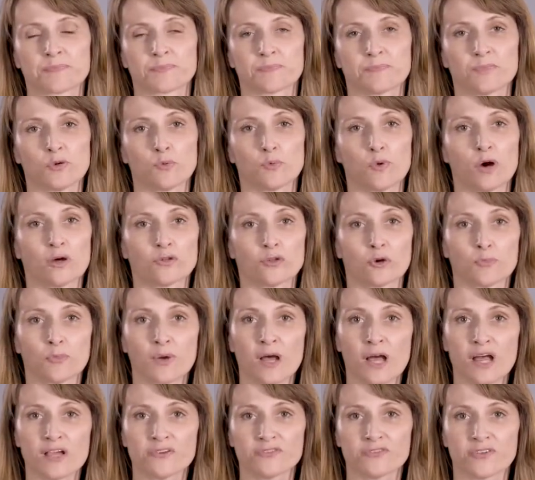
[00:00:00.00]
But while not
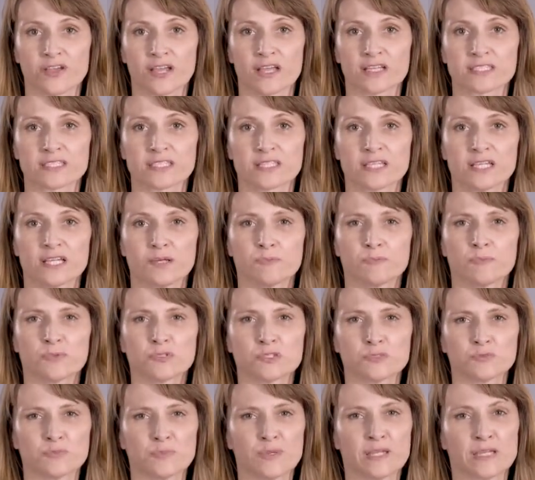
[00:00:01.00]
perfect,
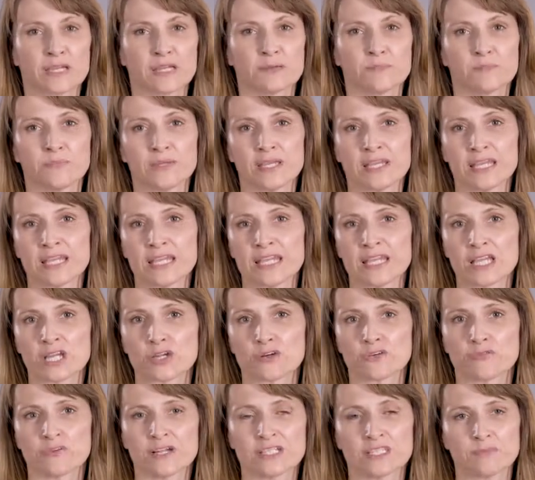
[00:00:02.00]
models can be
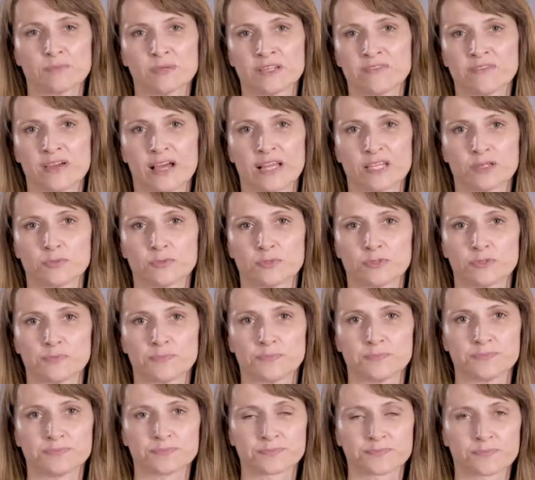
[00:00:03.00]
incredibly valuable.
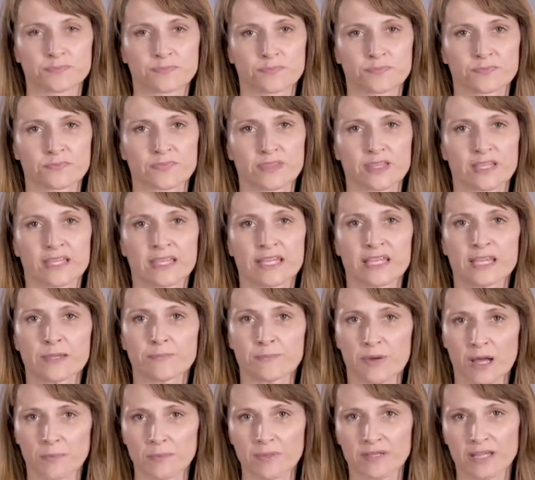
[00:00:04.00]
In
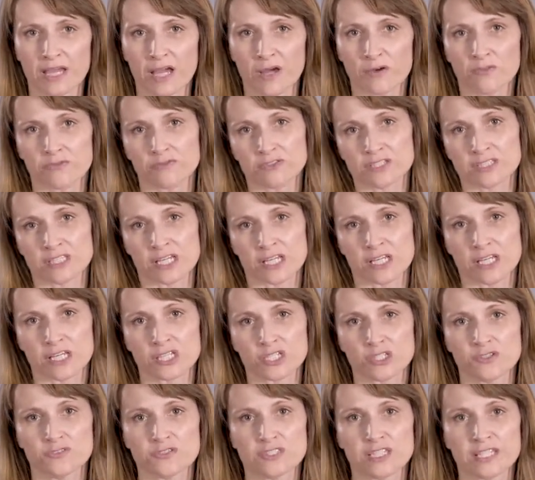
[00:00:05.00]
public health
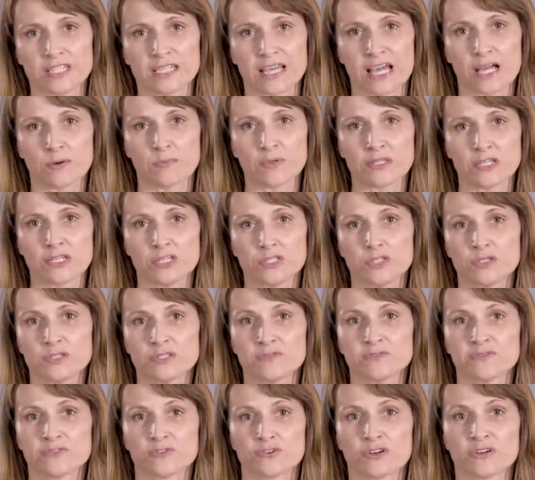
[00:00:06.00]
research, you've seen how we can use
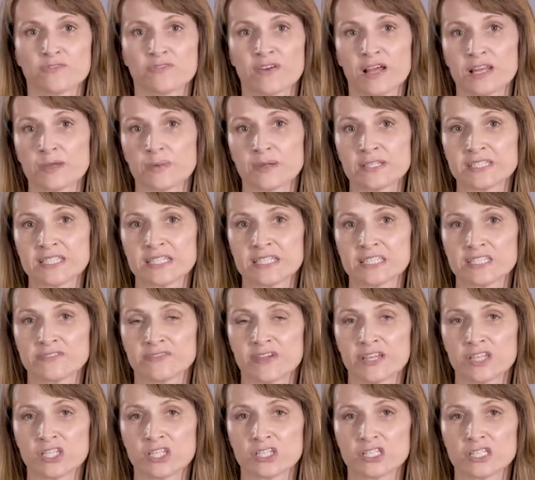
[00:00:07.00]
them for evaluating
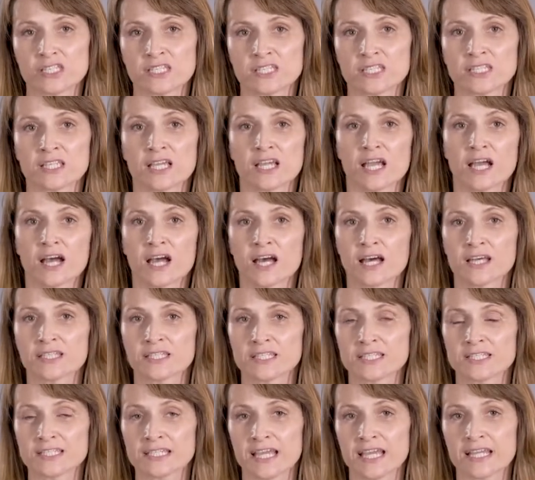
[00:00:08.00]
interventions,
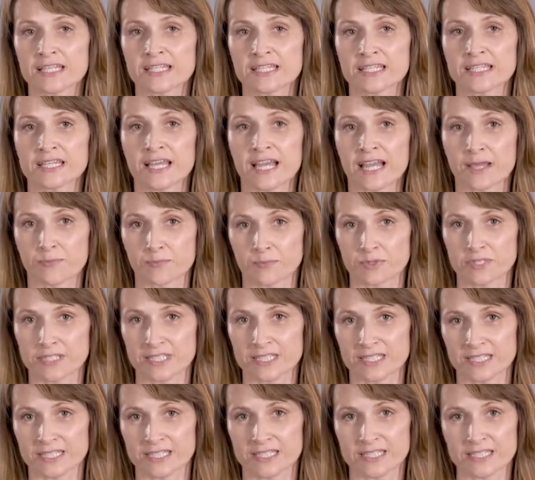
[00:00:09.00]
understanding and
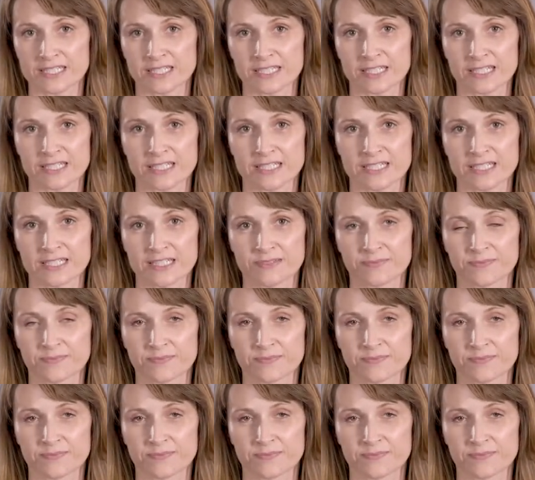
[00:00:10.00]
predicting disease.